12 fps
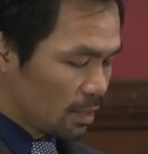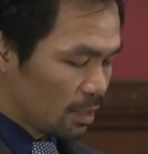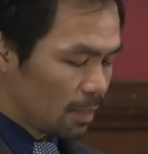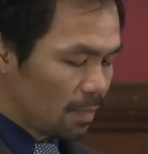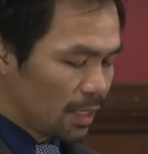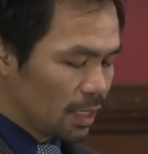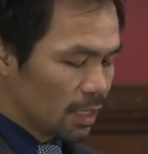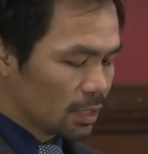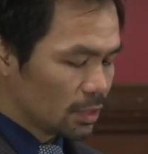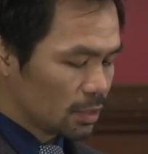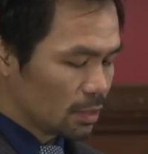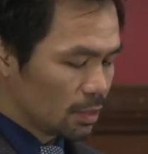The
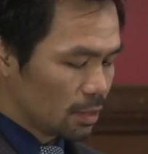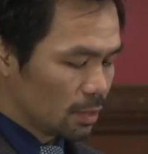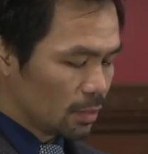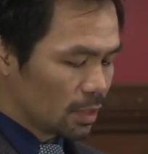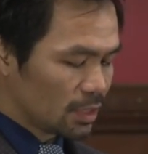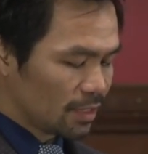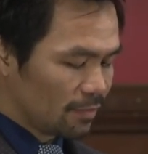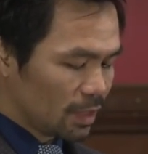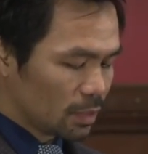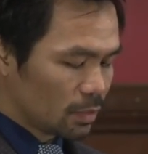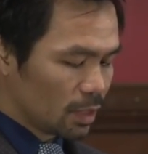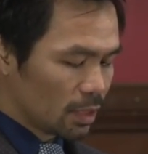place was a
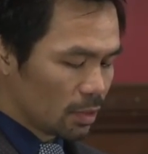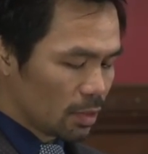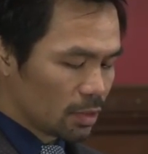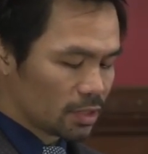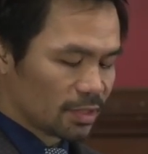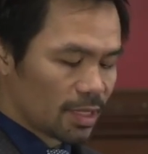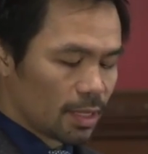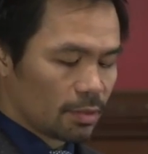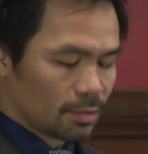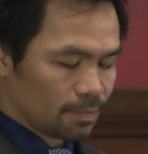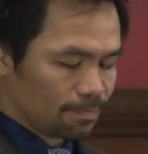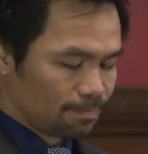virtual ghost
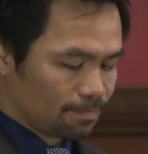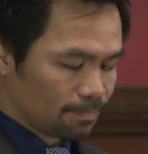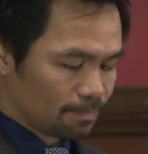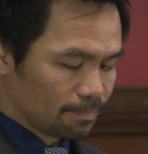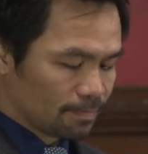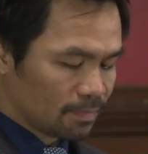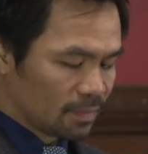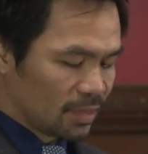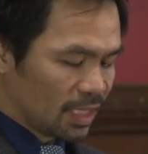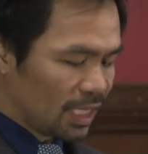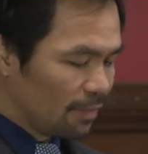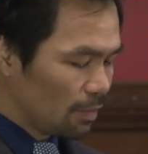town.
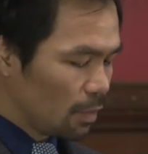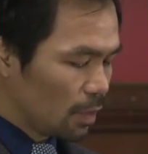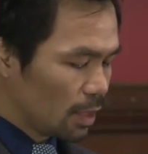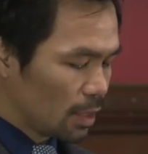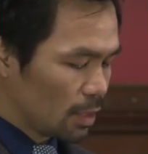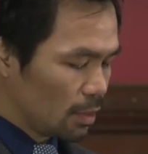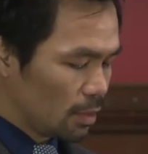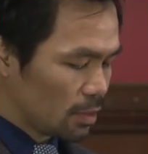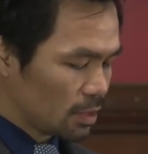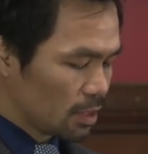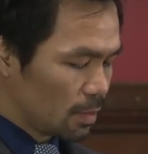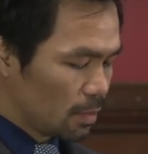Everyone had
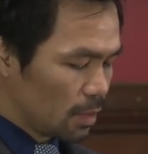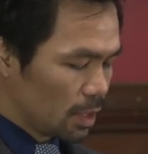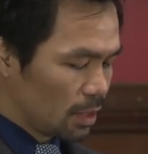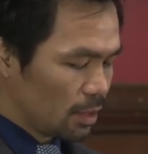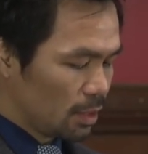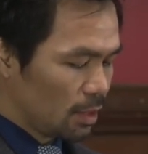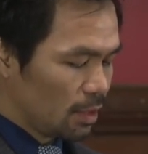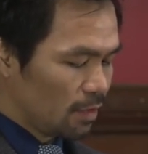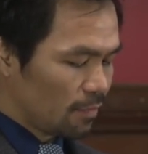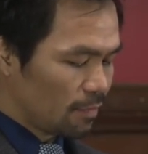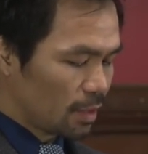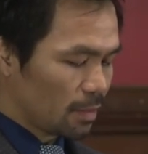lost someone
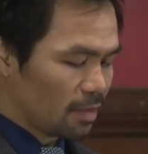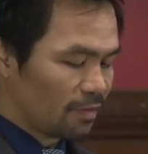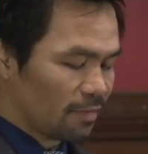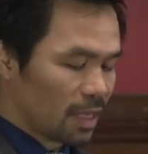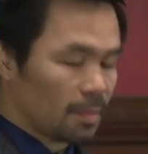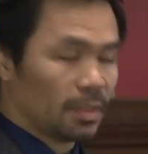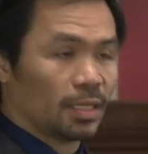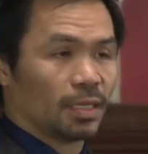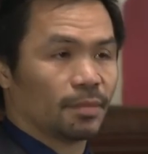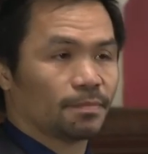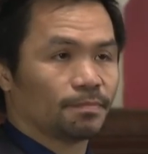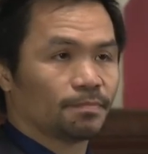from their
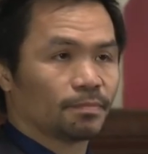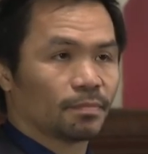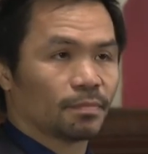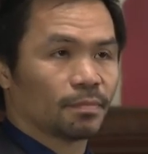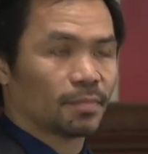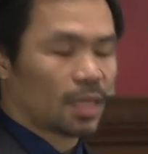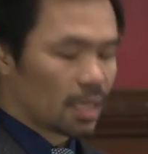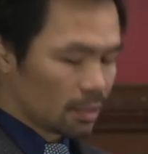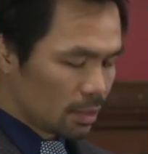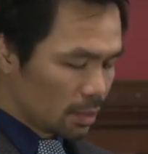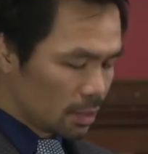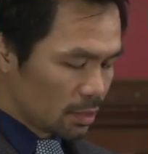family.
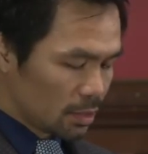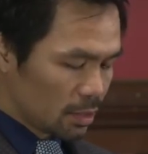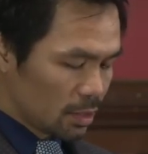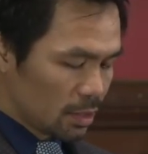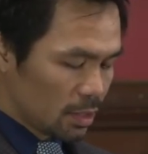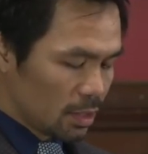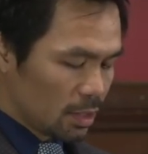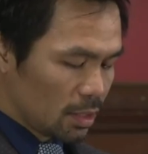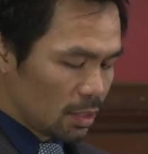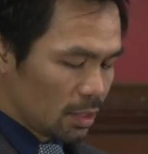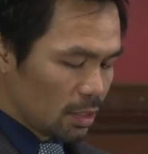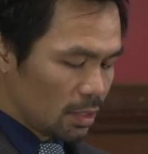Others,
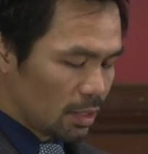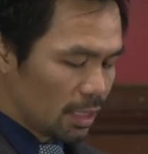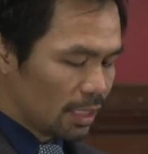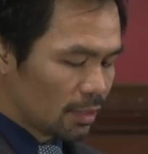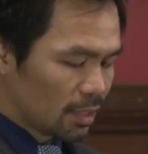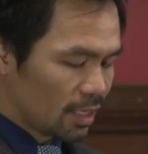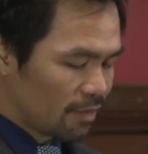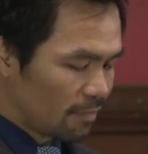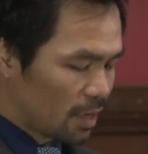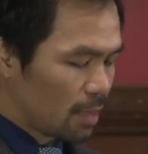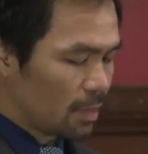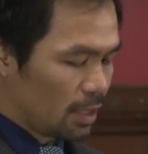their entire
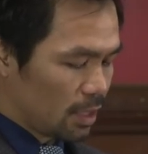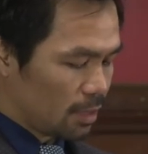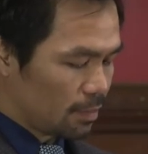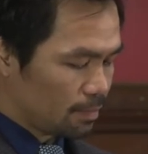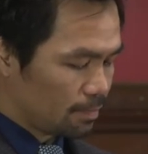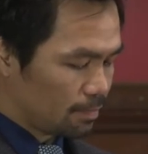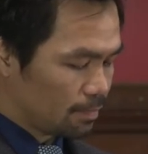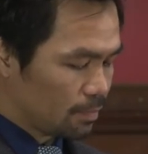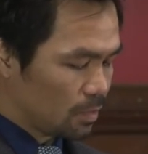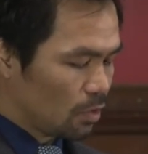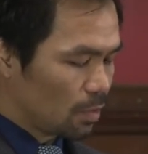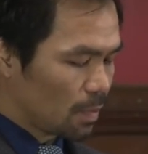family.
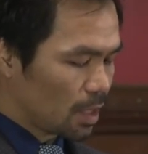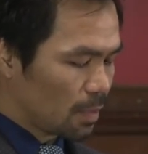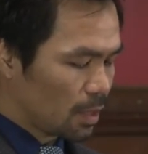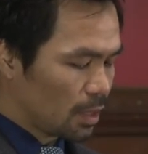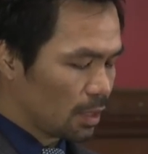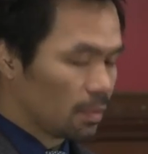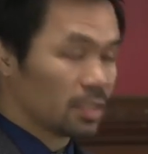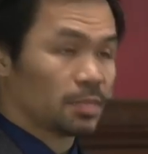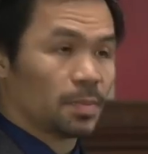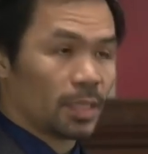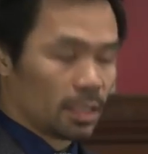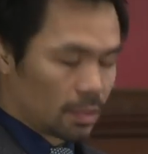No property
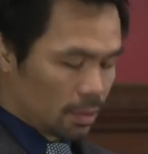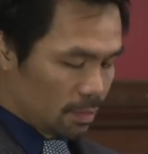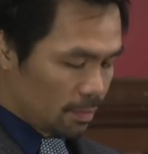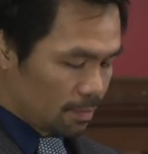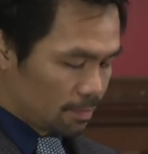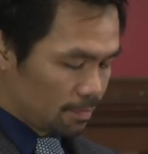was spared.